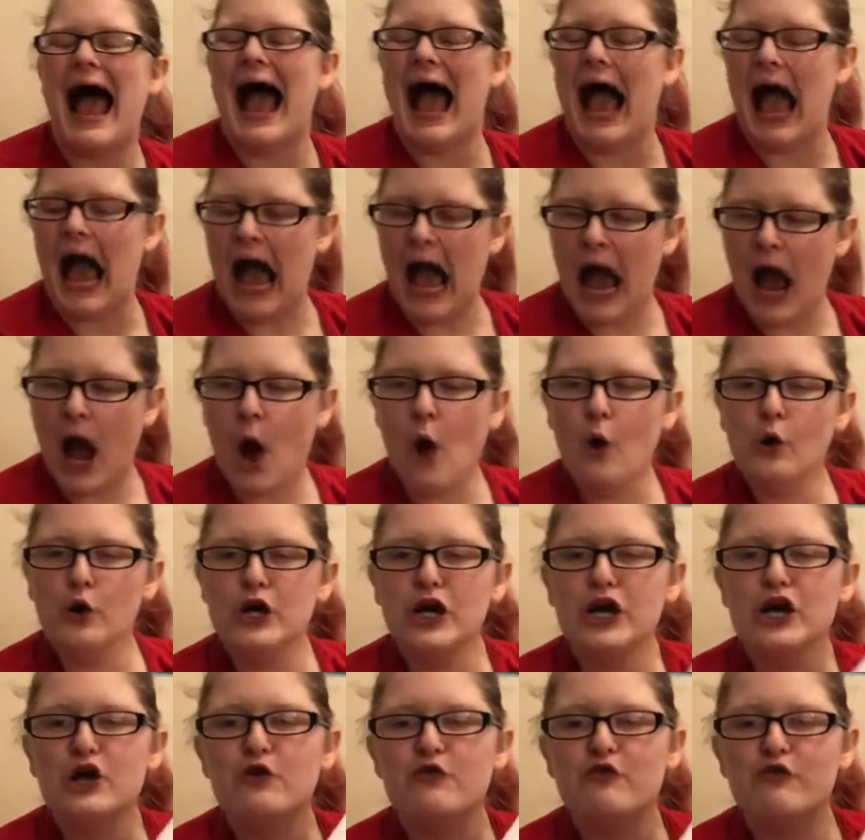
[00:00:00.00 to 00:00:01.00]
how
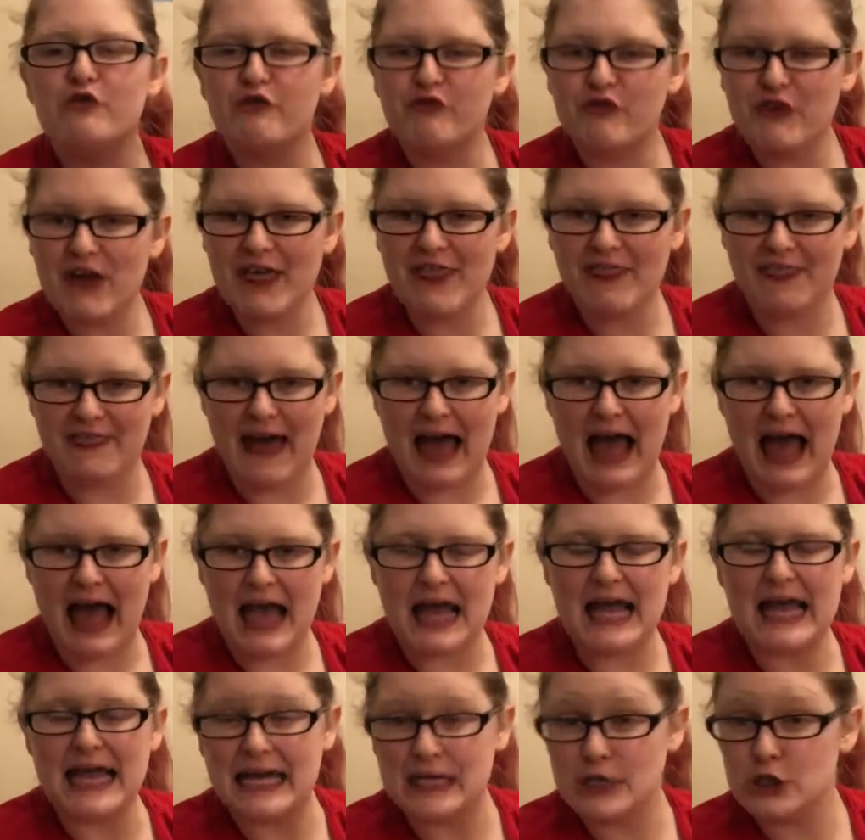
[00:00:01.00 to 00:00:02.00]
do you fit
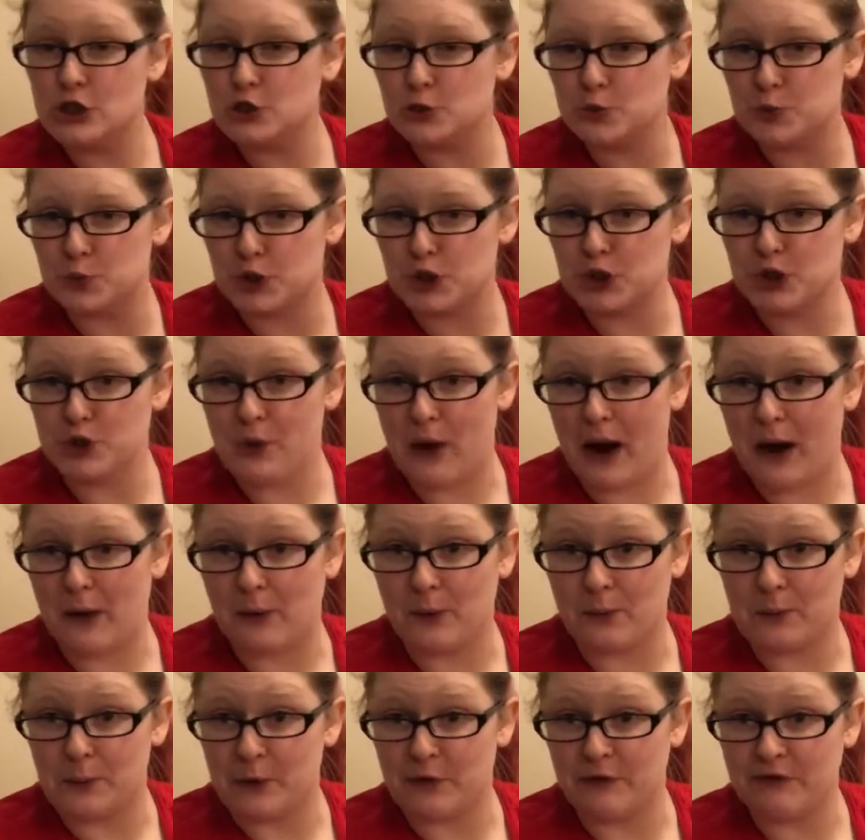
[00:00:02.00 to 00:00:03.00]
that into a
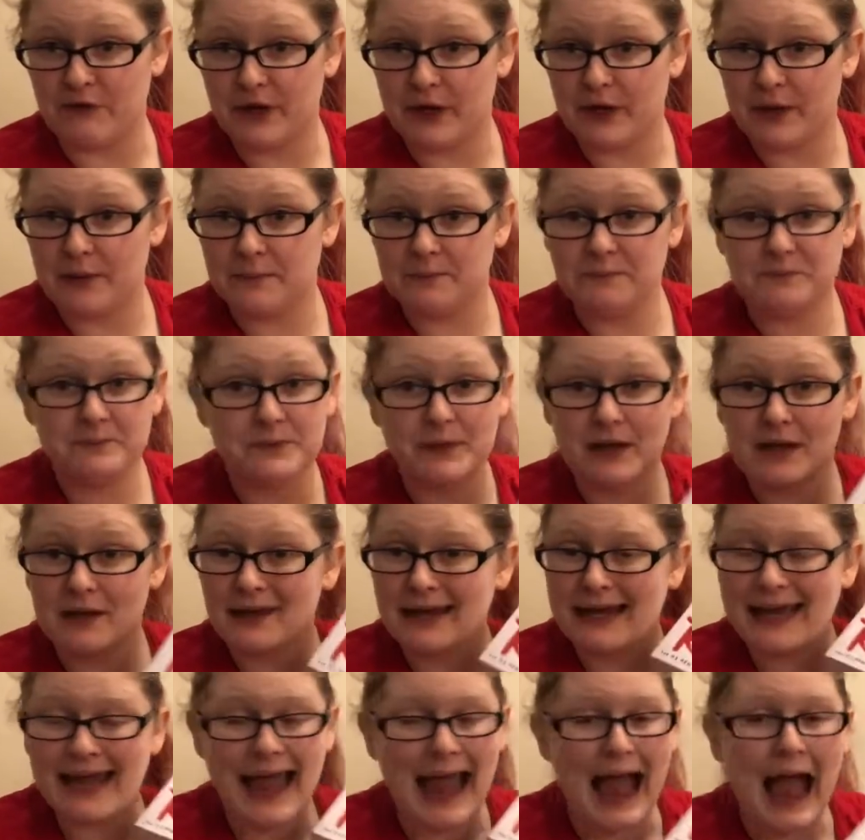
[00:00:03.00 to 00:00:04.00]
2-hour movie?
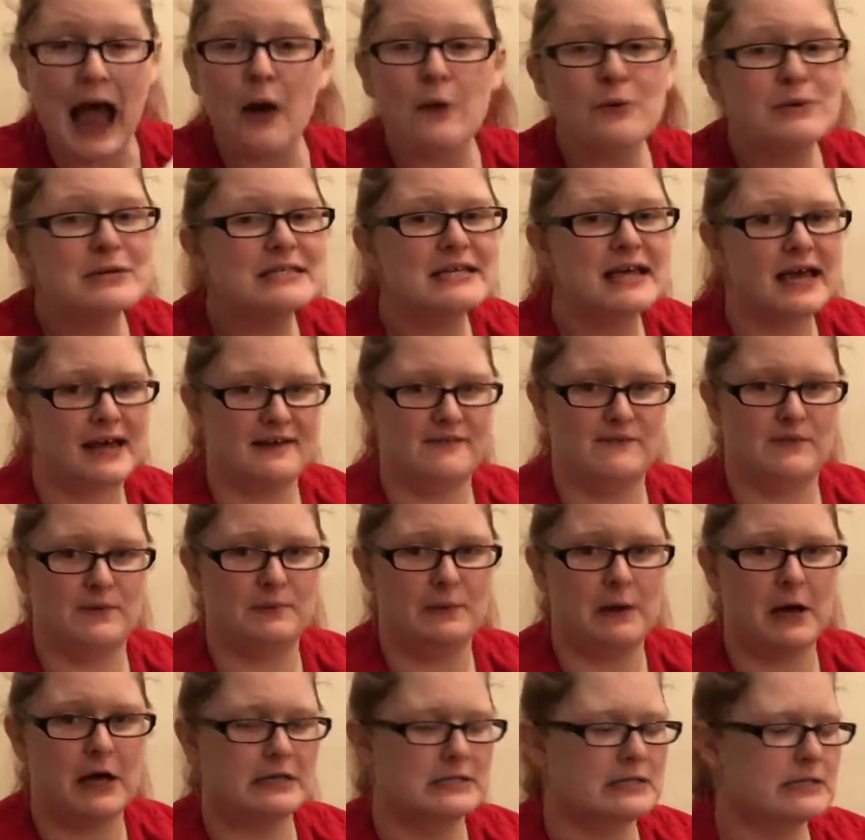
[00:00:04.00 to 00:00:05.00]
Like, how is that
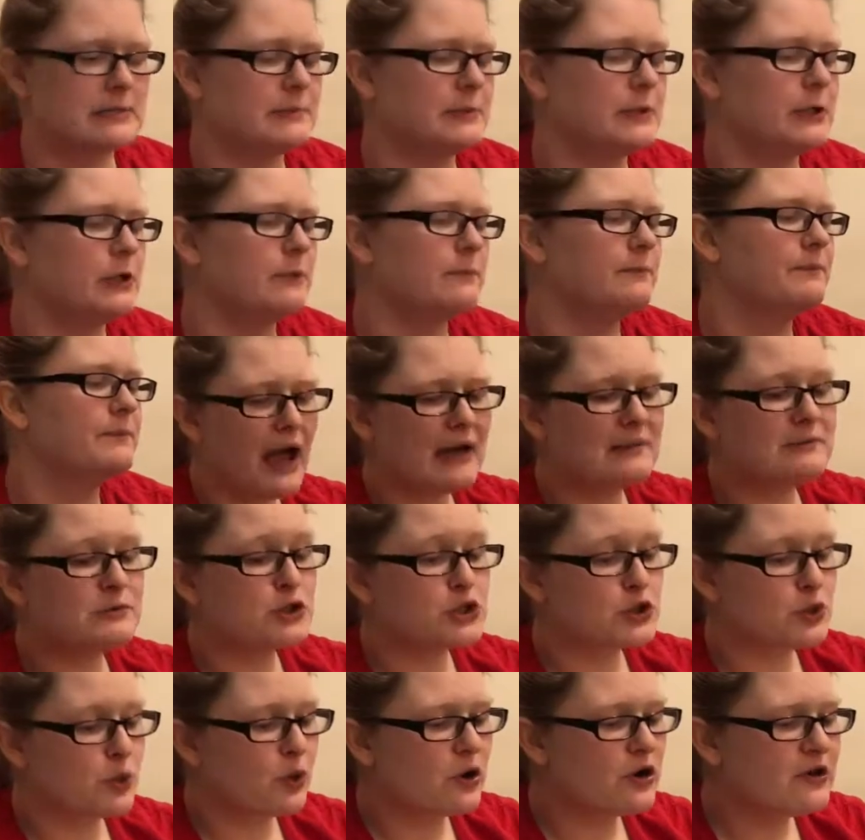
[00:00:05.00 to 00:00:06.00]
even possible? I'm
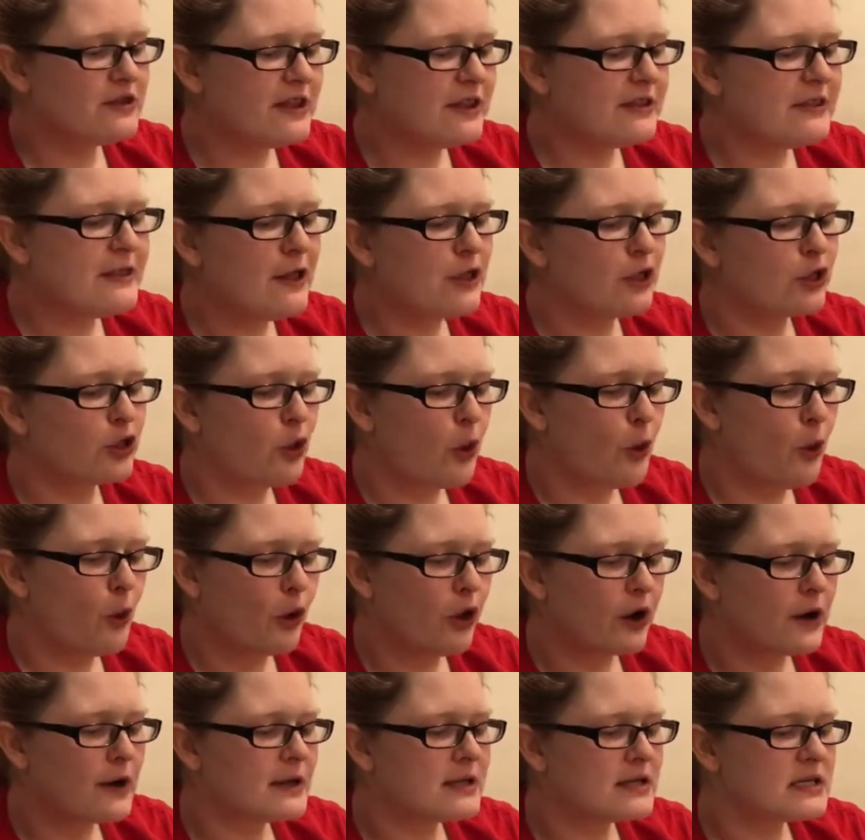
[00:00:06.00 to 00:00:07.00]
sure that the
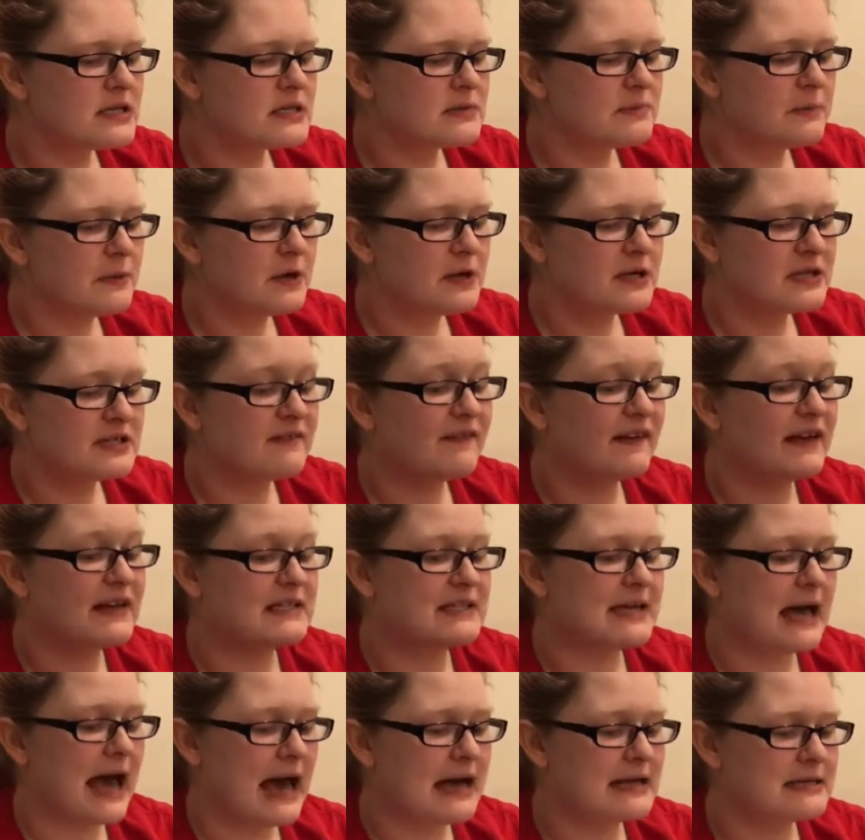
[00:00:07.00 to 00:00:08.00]
lore in this book is
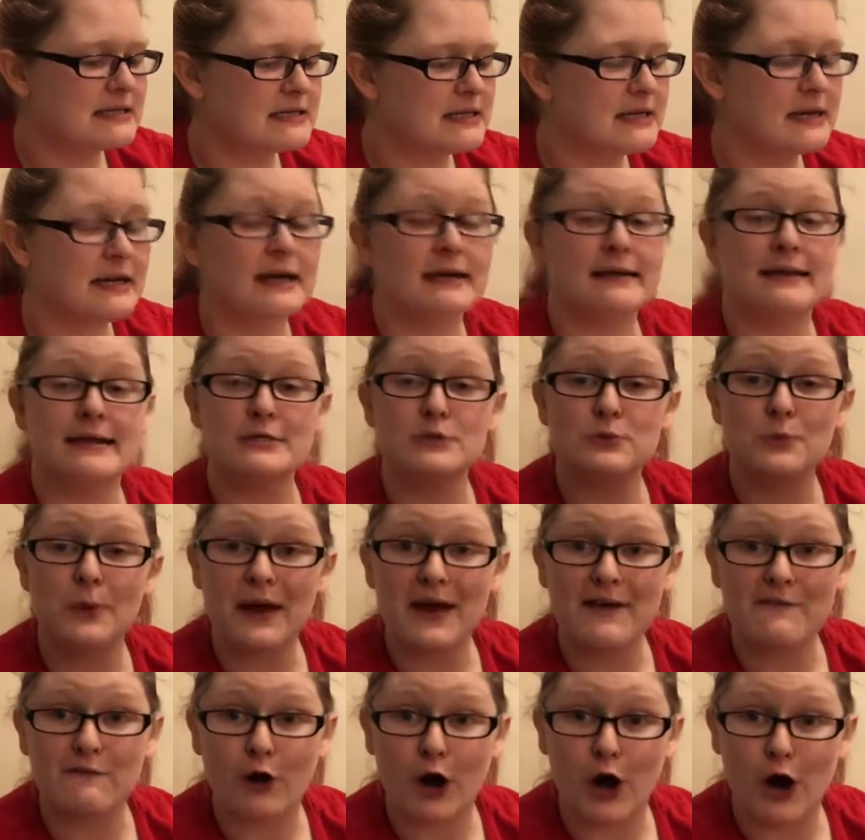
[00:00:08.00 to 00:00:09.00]
fantastic, and that's what
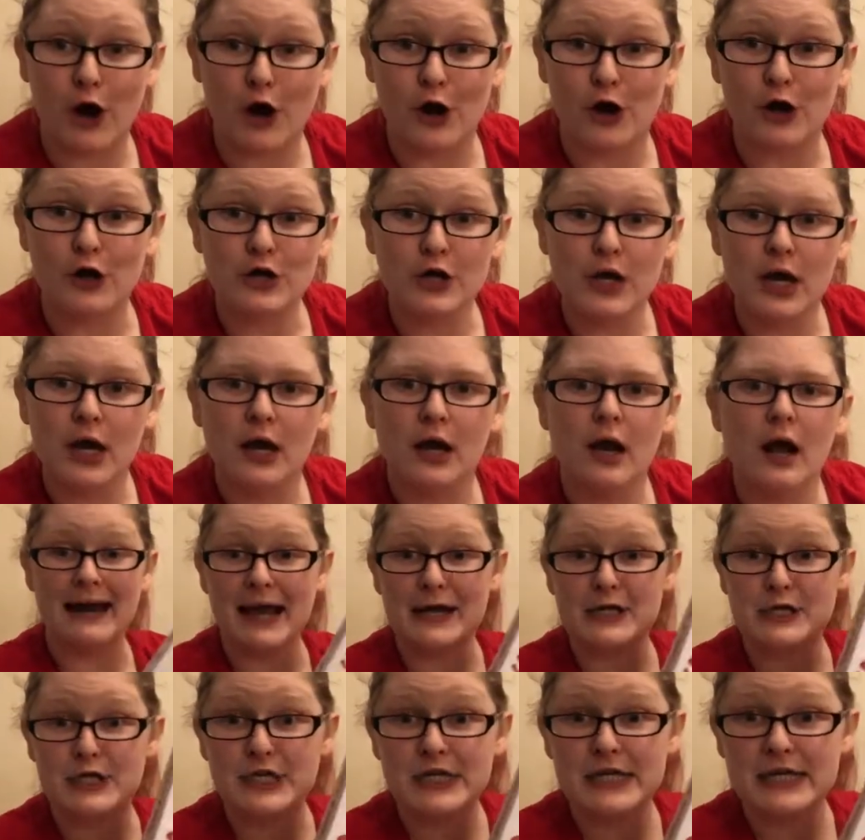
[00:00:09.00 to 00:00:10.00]
I've heard.
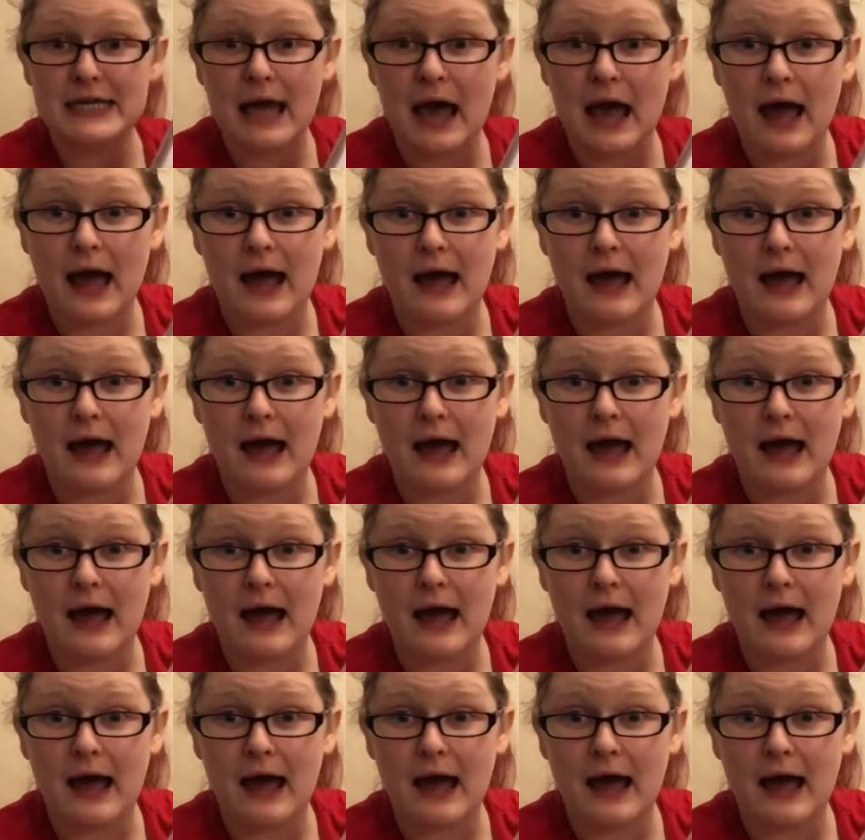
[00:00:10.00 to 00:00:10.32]
Actually,